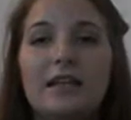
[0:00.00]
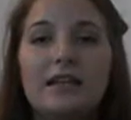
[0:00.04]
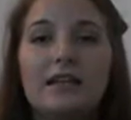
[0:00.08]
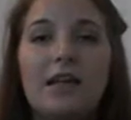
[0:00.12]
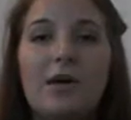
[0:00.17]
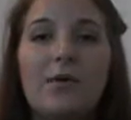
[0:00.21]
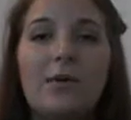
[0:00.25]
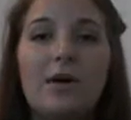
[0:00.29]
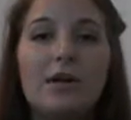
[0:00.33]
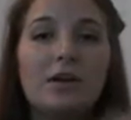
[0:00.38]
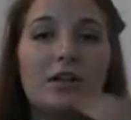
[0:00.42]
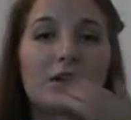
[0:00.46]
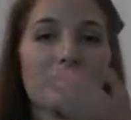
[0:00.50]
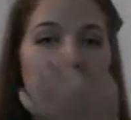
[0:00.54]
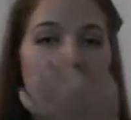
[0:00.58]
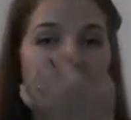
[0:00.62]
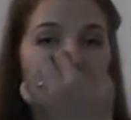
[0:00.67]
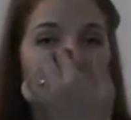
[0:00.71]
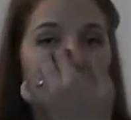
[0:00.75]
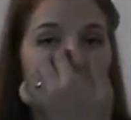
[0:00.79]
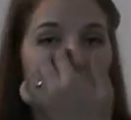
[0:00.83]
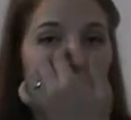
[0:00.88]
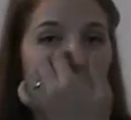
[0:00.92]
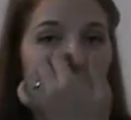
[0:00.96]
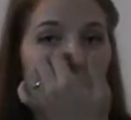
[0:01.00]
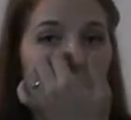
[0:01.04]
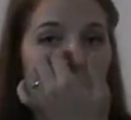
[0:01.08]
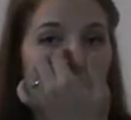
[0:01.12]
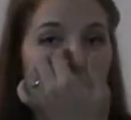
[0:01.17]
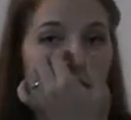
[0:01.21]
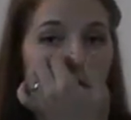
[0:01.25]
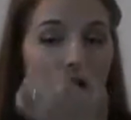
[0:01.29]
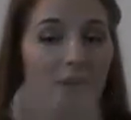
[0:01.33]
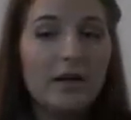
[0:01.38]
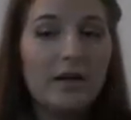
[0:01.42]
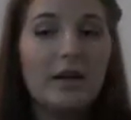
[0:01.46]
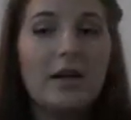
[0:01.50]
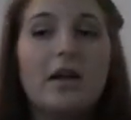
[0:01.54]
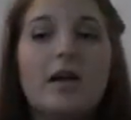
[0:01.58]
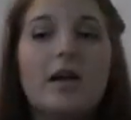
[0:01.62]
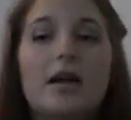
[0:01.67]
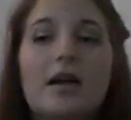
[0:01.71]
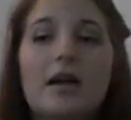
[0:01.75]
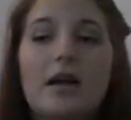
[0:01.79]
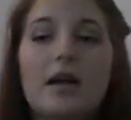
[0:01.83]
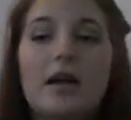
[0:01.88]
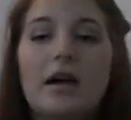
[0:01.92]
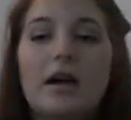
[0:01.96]
like they want to look at all your work,
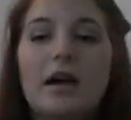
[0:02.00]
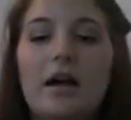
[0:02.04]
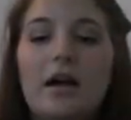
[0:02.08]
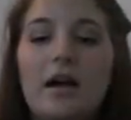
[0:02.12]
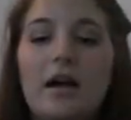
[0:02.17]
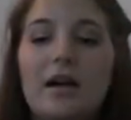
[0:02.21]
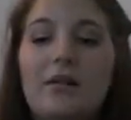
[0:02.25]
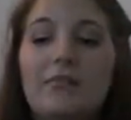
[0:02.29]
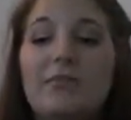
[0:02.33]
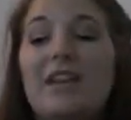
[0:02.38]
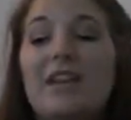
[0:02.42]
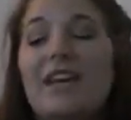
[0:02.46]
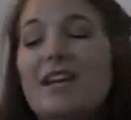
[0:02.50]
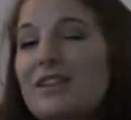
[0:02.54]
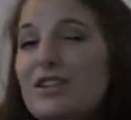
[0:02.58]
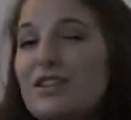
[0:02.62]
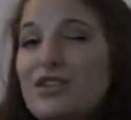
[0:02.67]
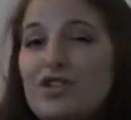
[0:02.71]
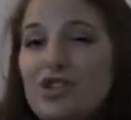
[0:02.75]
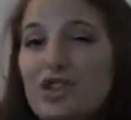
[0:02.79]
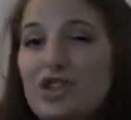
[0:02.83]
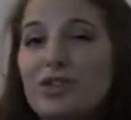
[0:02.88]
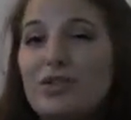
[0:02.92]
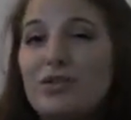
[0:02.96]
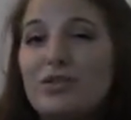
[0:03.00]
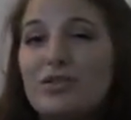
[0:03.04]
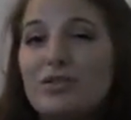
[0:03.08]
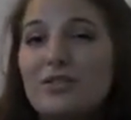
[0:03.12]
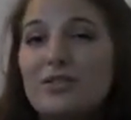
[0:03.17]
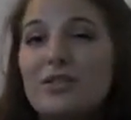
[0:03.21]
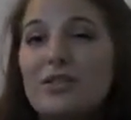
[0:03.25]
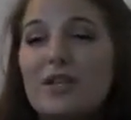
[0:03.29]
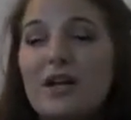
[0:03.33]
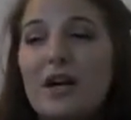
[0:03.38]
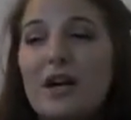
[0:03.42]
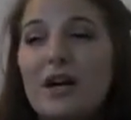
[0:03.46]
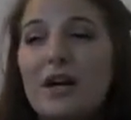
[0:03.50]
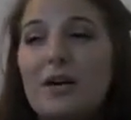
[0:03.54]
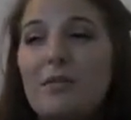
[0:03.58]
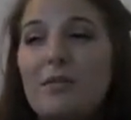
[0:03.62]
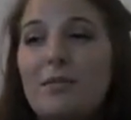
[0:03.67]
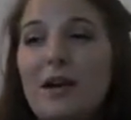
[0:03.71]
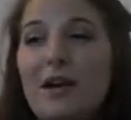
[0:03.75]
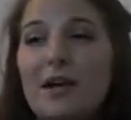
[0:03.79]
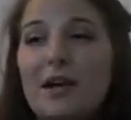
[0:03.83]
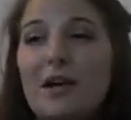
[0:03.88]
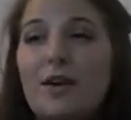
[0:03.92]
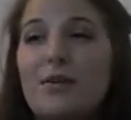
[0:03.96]
like the journals,
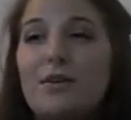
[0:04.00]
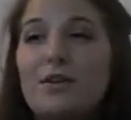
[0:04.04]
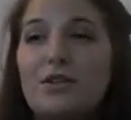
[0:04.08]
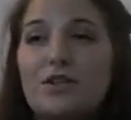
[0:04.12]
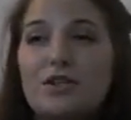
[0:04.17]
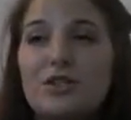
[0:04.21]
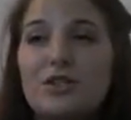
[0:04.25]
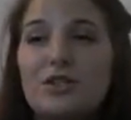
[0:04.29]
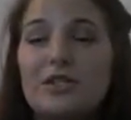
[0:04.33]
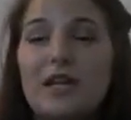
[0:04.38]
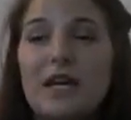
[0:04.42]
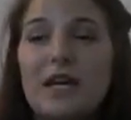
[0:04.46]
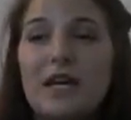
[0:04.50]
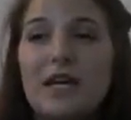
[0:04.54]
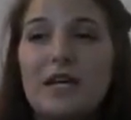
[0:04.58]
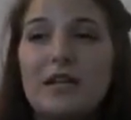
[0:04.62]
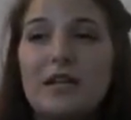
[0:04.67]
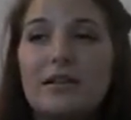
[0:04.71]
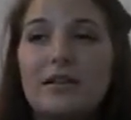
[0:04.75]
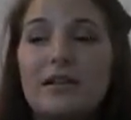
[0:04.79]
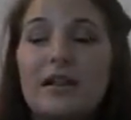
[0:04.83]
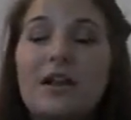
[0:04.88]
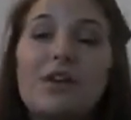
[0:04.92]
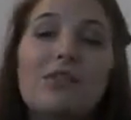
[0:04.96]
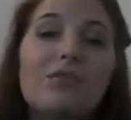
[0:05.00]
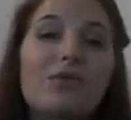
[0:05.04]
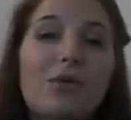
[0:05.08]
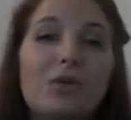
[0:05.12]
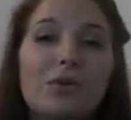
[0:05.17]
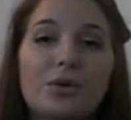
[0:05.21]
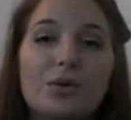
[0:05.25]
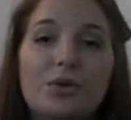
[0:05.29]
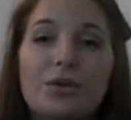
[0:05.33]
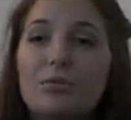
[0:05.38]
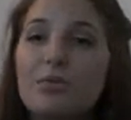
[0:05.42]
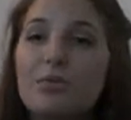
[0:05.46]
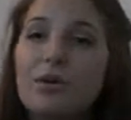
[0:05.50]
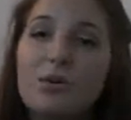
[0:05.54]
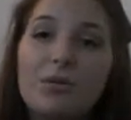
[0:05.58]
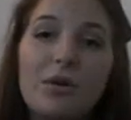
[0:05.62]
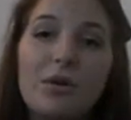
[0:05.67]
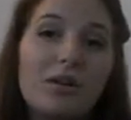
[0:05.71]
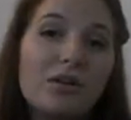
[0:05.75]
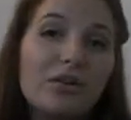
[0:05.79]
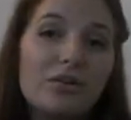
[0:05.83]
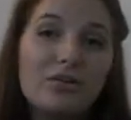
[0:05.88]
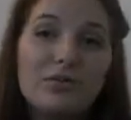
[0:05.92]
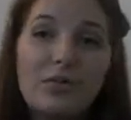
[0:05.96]
I can always just get like a folder and put them
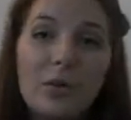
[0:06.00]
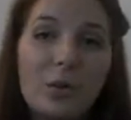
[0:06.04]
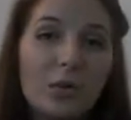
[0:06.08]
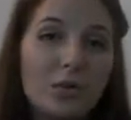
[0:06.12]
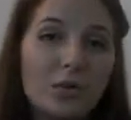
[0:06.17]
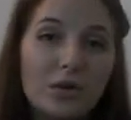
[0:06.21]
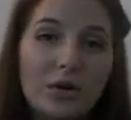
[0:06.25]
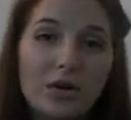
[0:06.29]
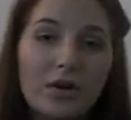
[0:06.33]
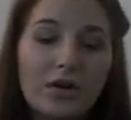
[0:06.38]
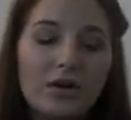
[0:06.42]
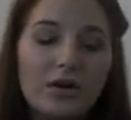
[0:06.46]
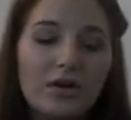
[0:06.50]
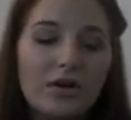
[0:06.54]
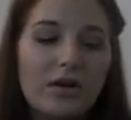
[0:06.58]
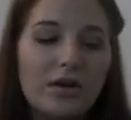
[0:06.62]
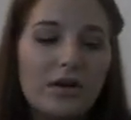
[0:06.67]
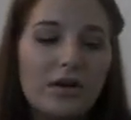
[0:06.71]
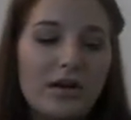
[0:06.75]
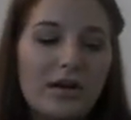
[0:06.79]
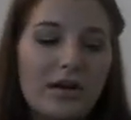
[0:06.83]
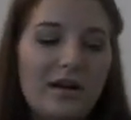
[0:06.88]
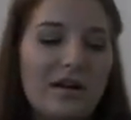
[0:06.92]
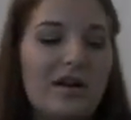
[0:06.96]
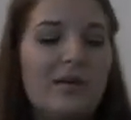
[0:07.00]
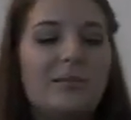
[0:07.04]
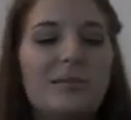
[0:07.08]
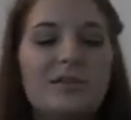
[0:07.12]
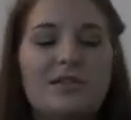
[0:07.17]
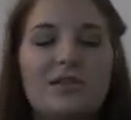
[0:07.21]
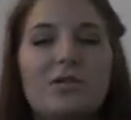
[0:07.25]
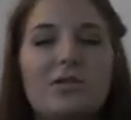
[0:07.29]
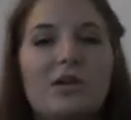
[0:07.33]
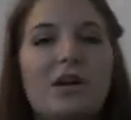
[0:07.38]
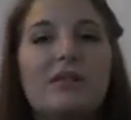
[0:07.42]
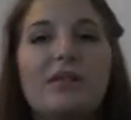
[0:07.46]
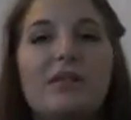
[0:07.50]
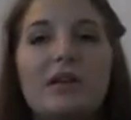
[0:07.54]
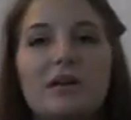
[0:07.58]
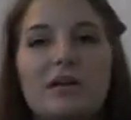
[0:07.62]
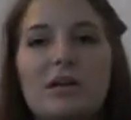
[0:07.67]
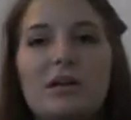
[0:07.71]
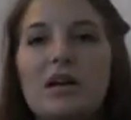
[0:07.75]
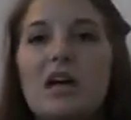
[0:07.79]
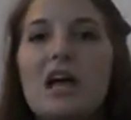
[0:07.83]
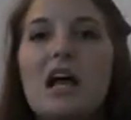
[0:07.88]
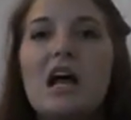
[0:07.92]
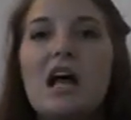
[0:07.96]
all in a folder, because I do have like
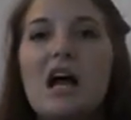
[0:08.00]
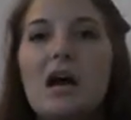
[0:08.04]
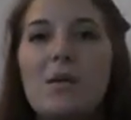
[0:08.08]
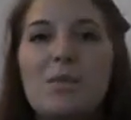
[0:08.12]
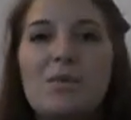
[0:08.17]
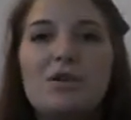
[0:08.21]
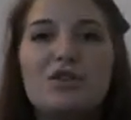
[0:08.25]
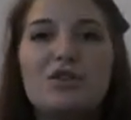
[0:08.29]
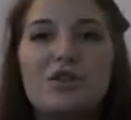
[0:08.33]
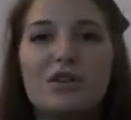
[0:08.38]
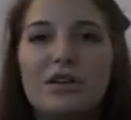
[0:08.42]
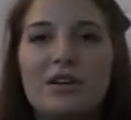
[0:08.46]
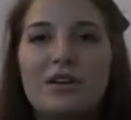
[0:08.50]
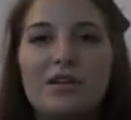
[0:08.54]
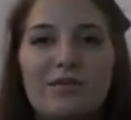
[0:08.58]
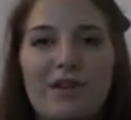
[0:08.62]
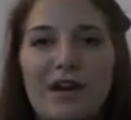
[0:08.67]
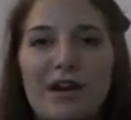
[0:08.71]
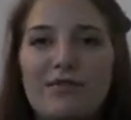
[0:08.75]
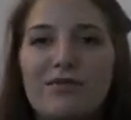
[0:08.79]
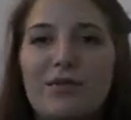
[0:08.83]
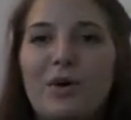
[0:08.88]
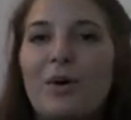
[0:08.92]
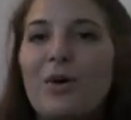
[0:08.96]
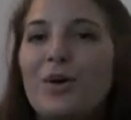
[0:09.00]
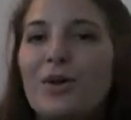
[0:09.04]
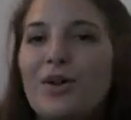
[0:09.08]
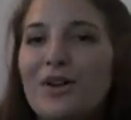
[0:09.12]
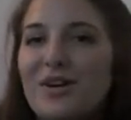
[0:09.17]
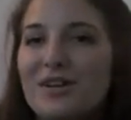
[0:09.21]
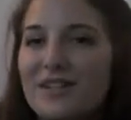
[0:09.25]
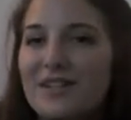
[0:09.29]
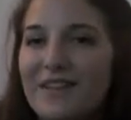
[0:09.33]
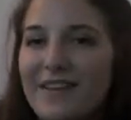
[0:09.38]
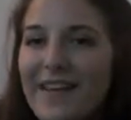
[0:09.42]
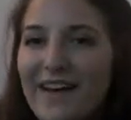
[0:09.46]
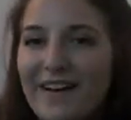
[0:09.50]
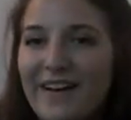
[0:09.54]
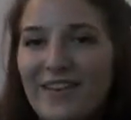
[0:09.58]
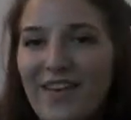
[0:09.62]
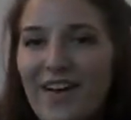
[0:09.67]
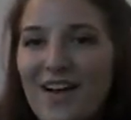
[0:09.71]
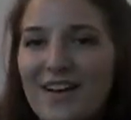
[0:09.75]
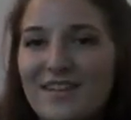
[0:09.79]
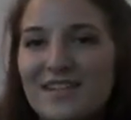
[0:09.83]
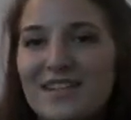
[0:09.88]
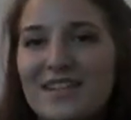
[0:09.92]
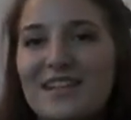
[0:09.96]
a bajillion of 5 folders in that
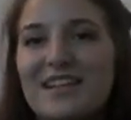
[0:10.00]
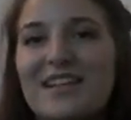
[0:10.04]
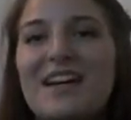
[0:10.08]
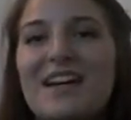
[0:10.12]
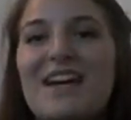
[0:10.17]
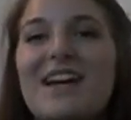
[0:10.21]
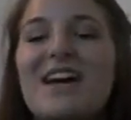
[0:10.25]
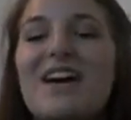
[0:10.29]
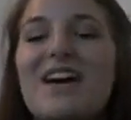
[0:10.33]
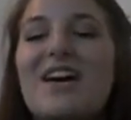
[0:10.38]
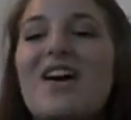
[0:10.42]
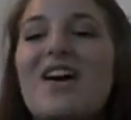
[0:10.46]
closet.